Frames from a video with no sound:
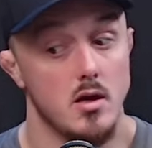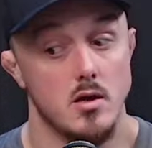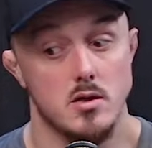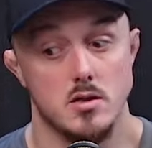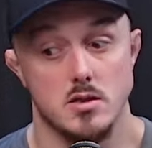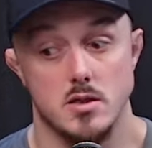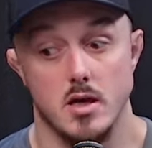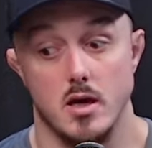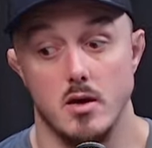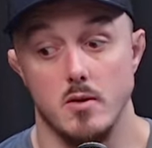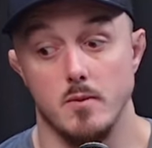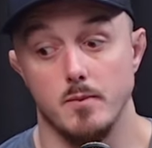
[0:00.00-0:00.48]

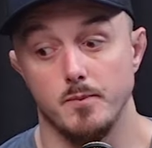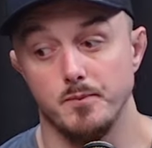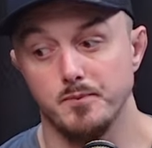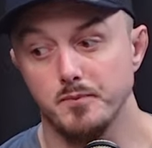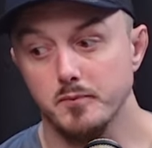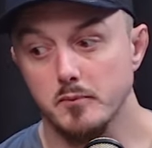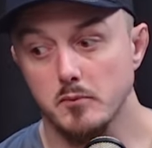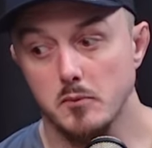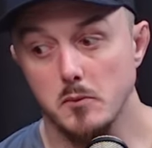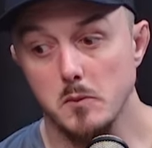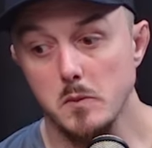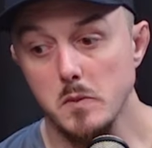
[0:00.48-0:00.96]
so
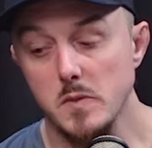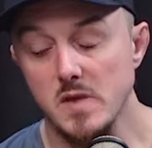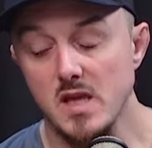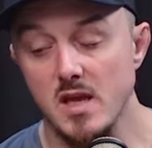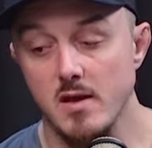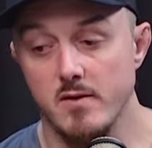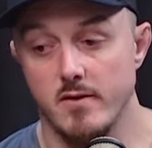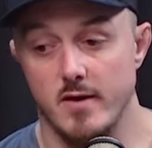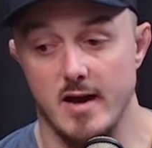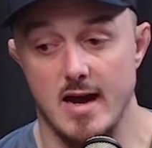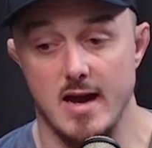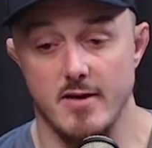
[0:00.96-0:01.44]

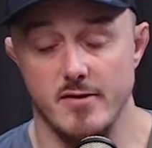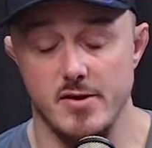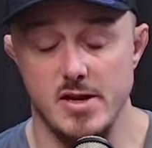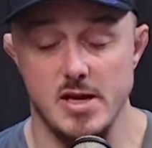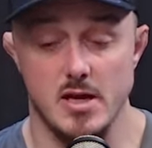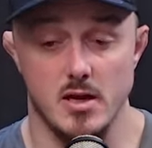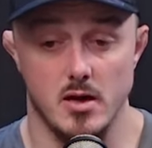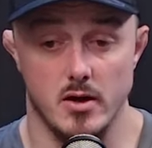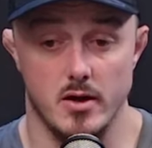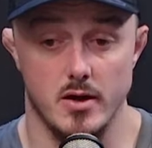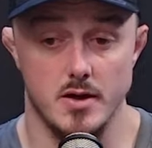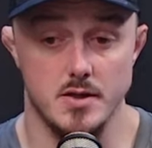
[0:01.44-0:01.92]
if I have any
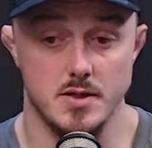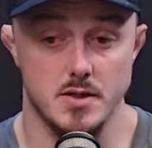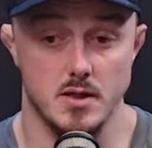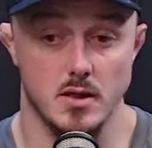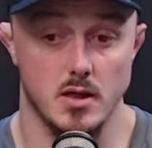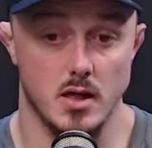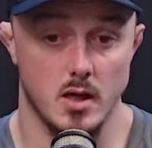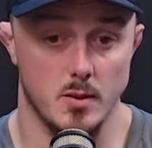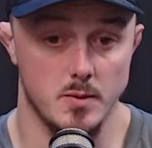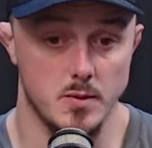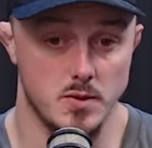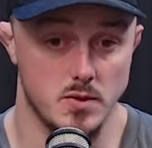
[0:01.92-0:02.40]
clients that
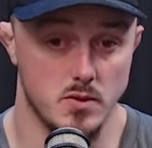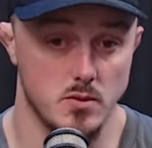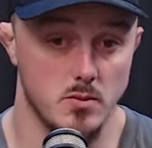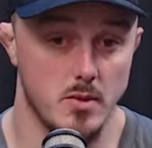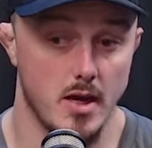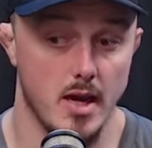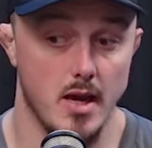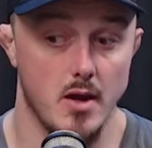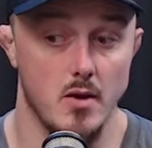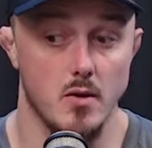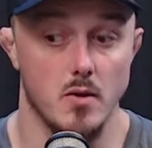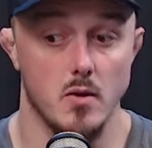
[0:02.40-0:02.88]
come to
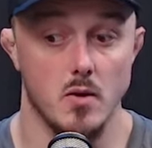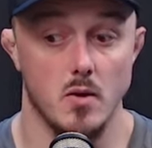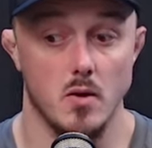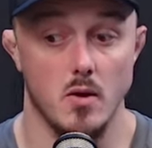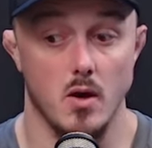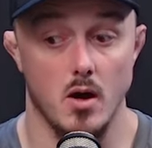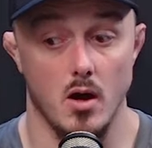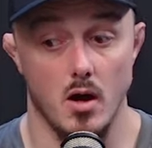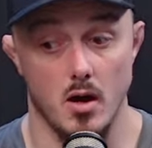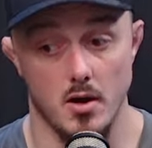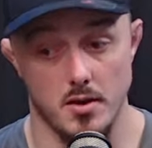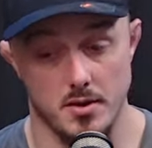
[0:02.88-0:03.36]
me
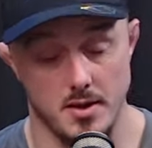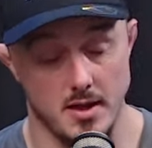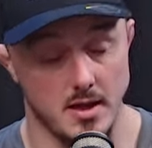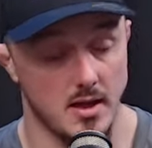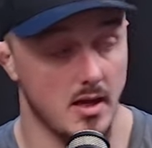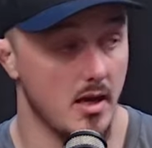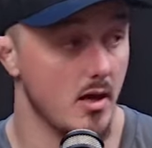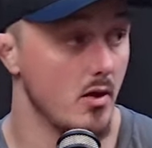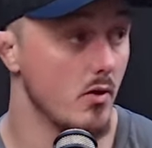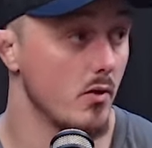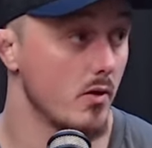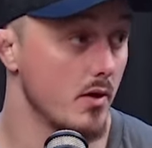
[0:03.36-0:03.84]
or are
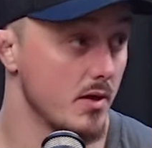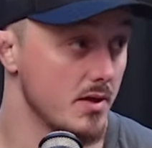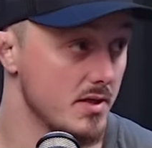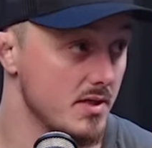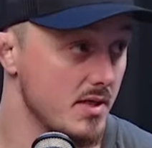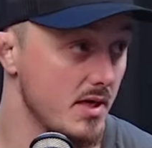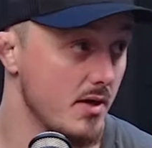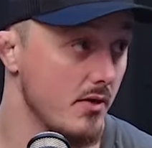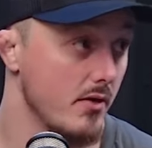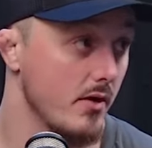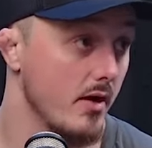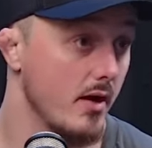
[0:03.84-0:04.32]
thinking or
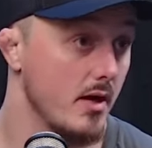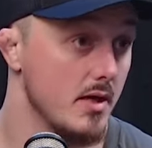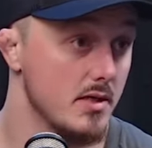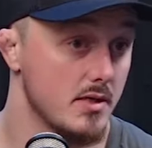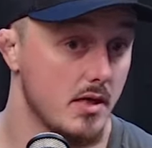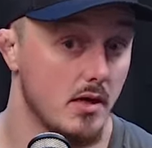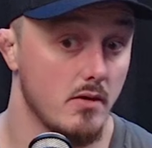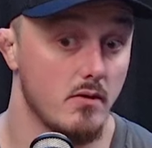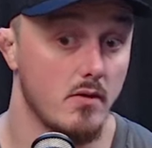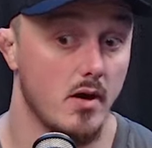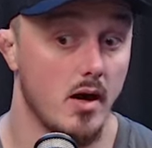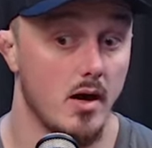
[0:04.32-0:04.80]
considering it, it's
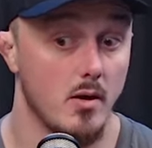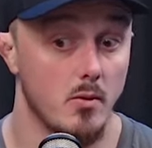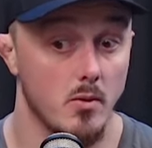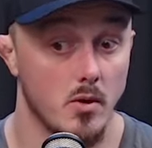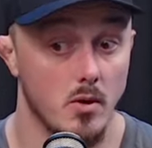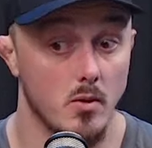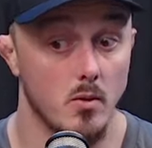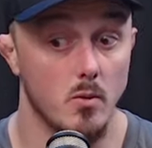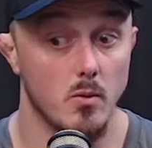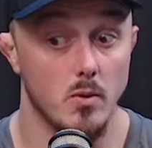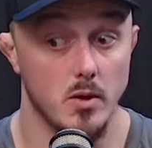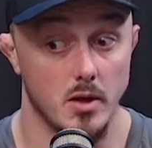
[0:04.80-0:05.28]
like, right,
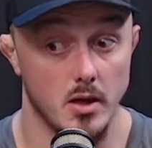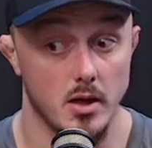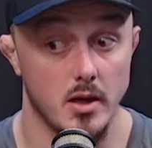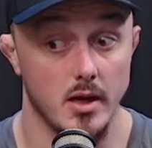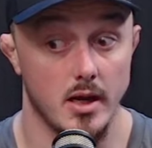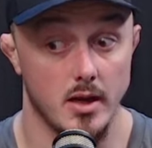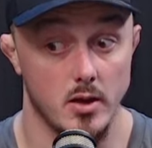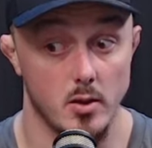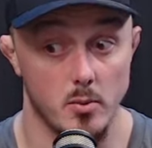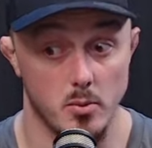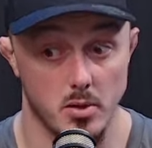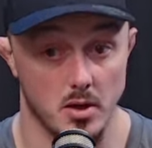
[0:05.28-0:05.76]
well, we're going to
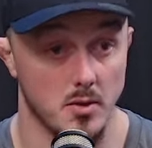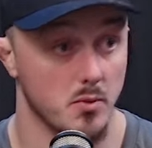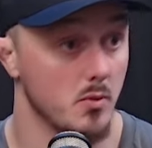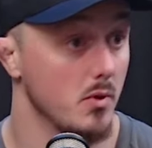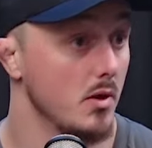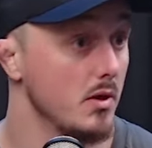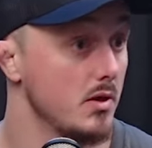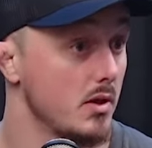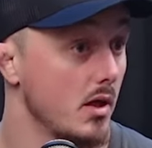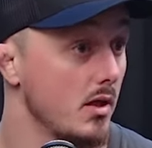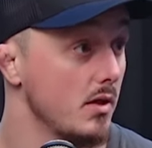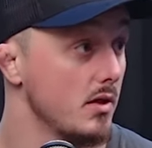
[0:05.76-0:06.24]
get your blood
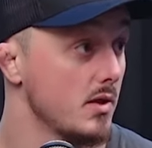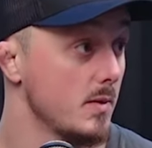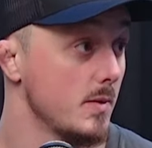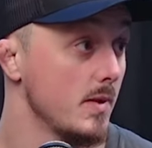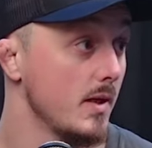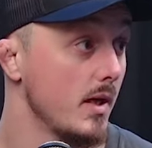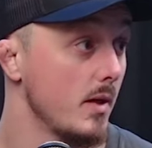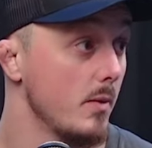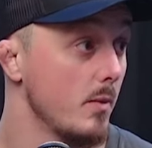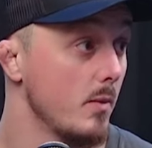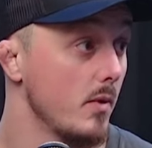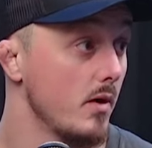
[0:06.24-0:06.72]
work done to
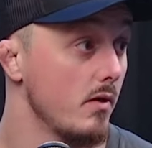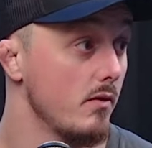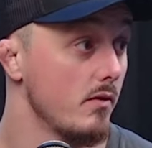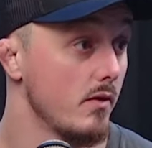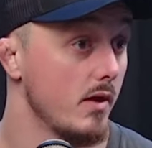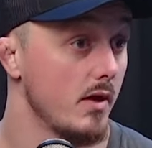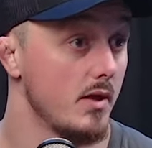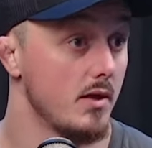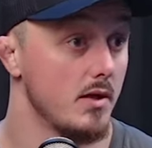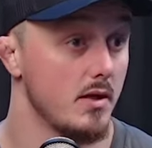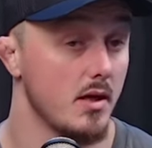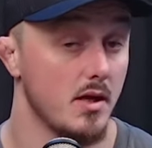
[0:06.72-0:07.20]
begin with.
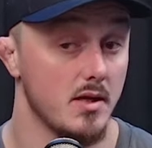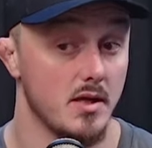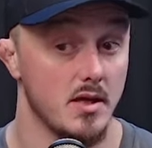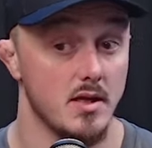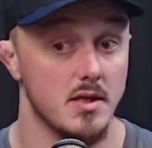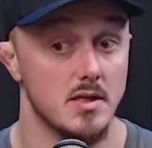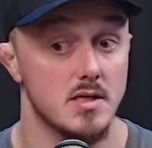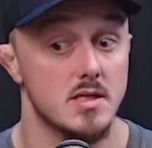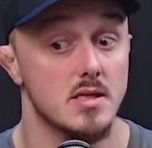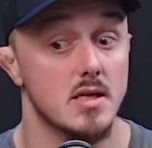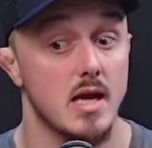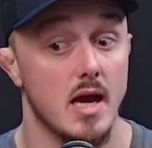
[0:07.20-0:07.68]
And I think
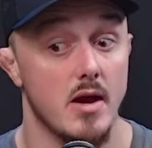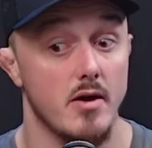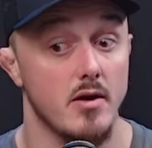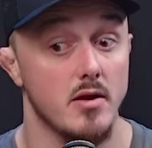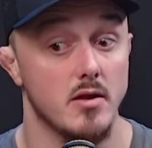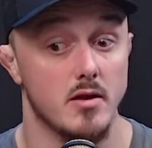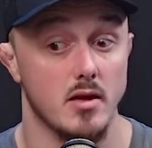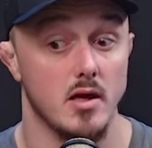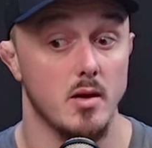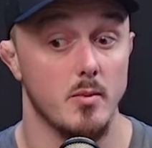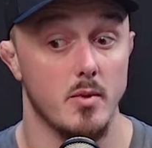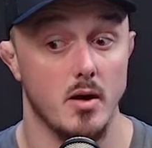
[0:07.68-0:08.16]
the scary
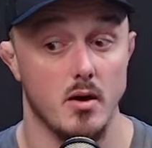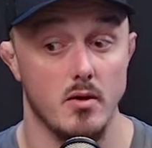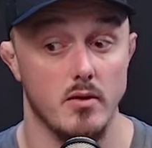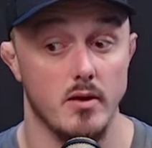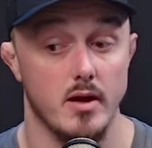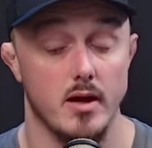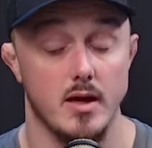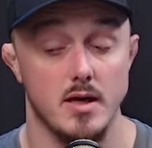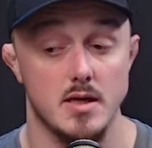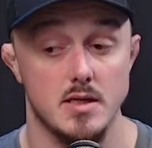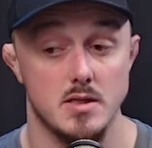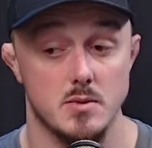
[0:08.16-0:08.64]
thing about
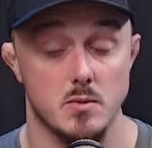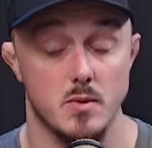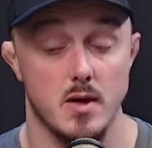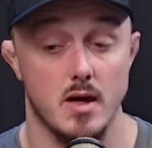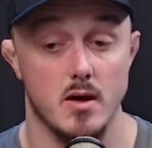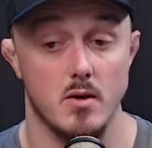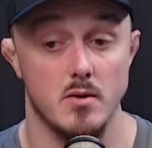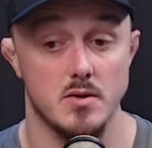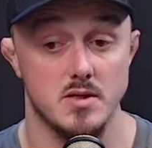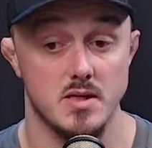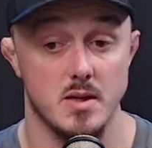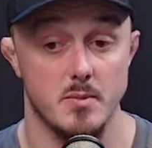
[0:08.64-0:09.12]
that as
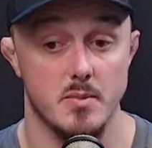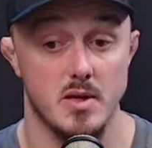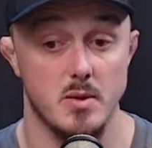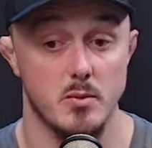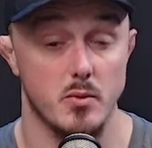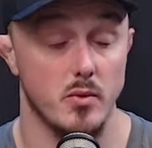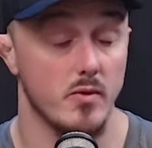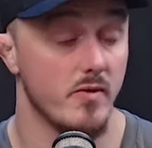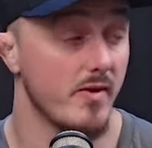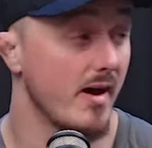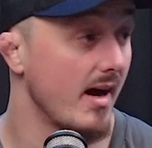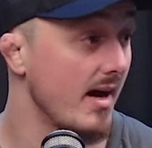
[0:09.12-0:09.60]
well is that
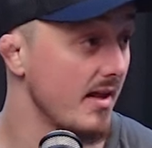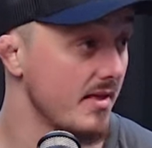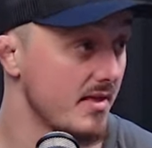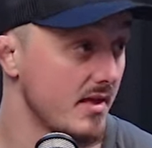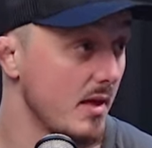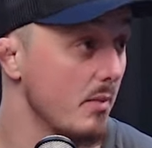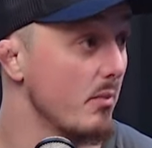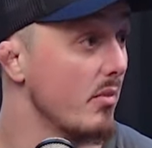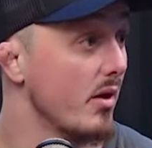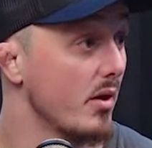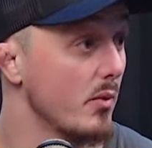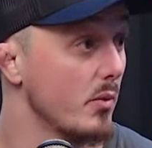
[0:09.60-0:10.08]
people who've had
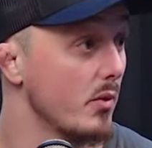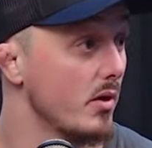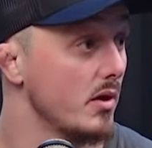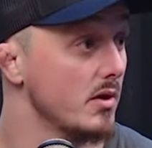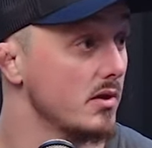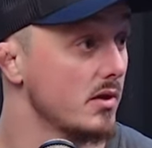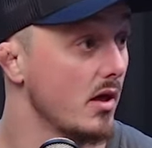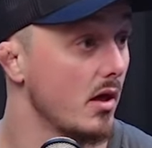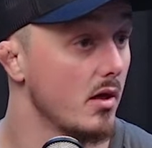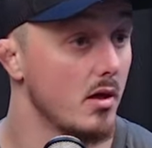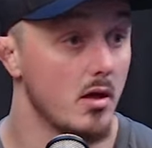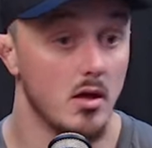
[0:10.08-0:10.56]
their blood work
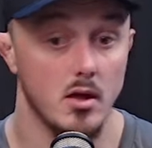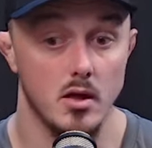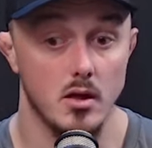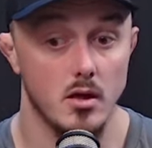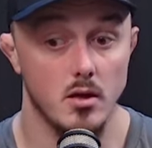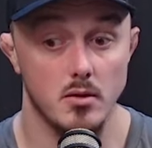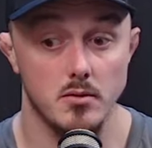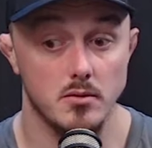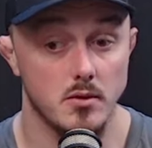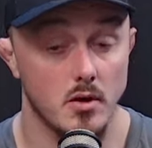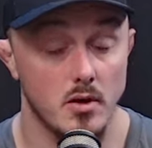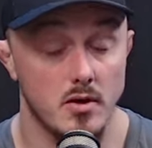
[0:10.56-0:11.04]
done
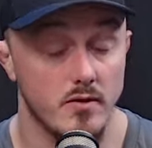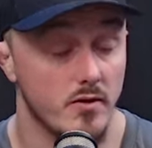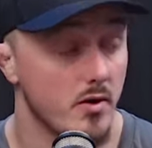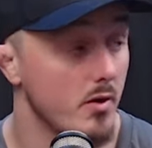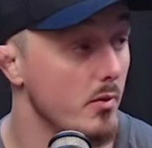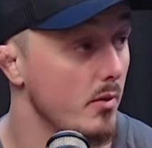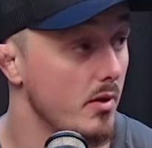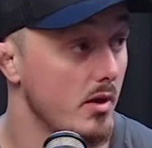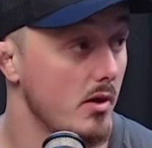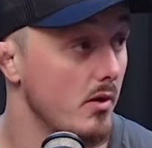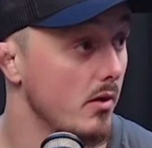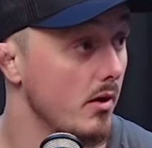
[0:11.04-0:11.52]
don't even know
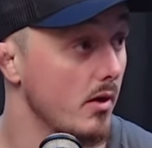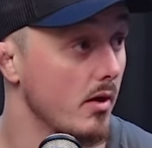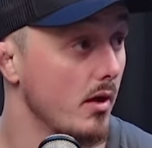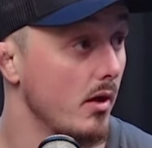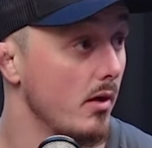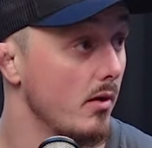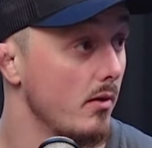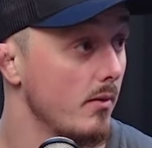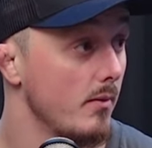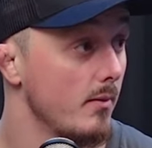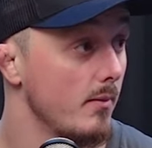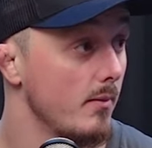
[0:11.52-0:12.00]
what they're looking at.